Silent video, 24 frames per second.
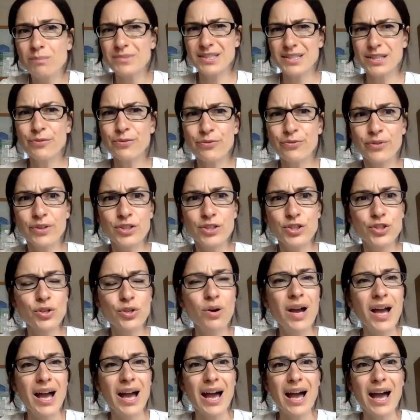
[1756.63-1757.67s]
different. So
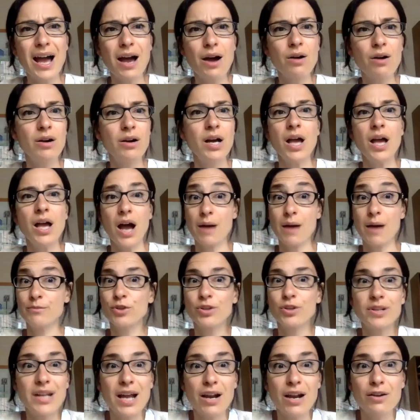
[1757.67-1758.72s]
how, I'm not
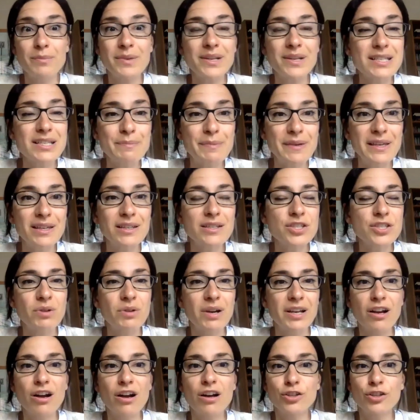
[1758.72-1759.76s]
an Arabic speaker, so I
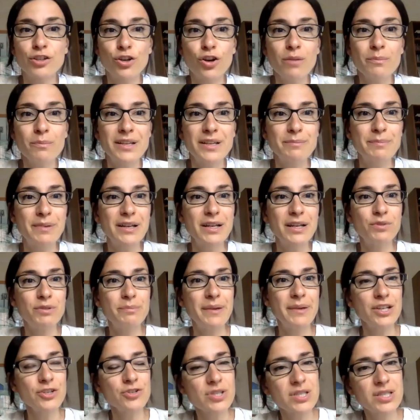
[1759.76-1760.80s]
can't comment, but it would be
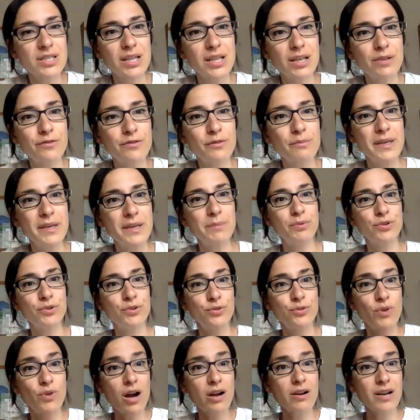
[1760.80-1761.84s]
interesting for people
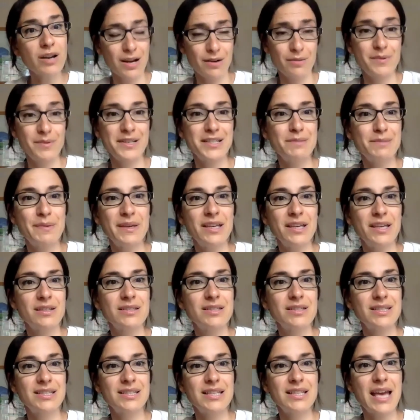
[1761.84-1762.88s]
who are Arabic speakers
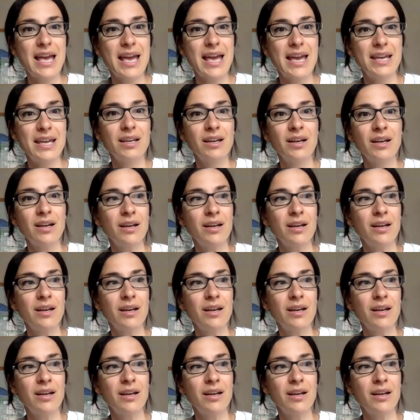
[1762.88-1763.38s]
to say,